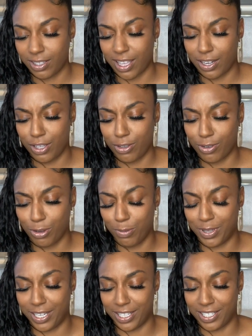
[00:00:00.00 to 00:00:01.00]
How do you open
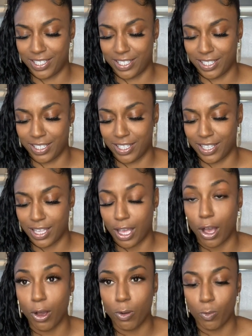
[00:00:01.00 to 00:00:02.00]
this?
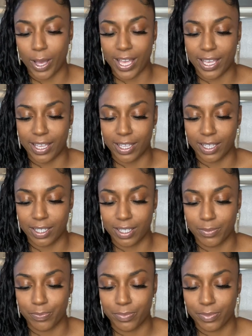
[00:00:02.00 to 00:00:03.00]
Oh wait.
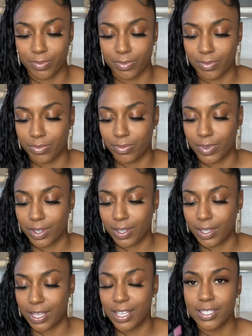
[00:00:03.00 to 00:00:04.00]

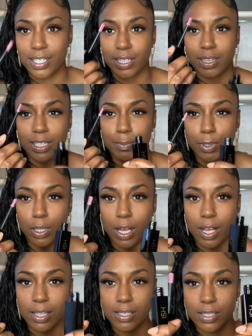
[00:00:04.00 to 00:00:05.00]
It's a lip
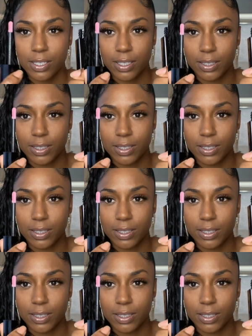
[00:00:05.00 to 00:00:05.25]
gloss?